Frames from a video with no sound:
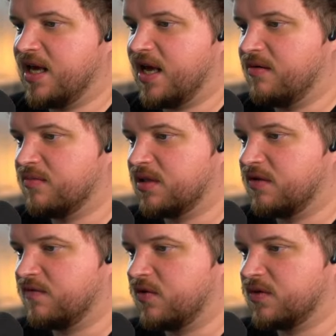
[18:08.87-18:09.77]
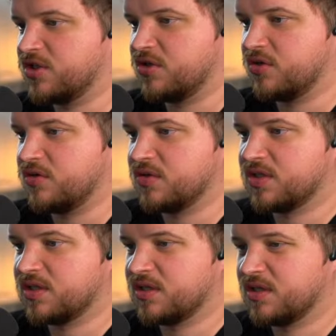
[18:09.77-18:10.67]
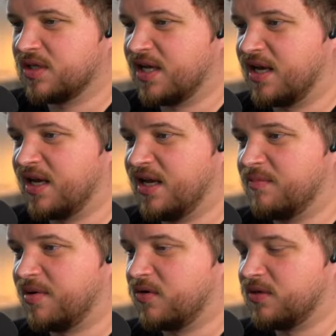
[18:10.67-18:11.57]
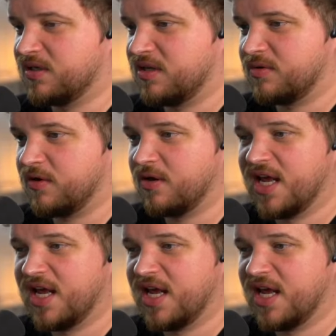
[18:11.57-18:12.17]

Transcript: game that the viewers choose in a poll link down below.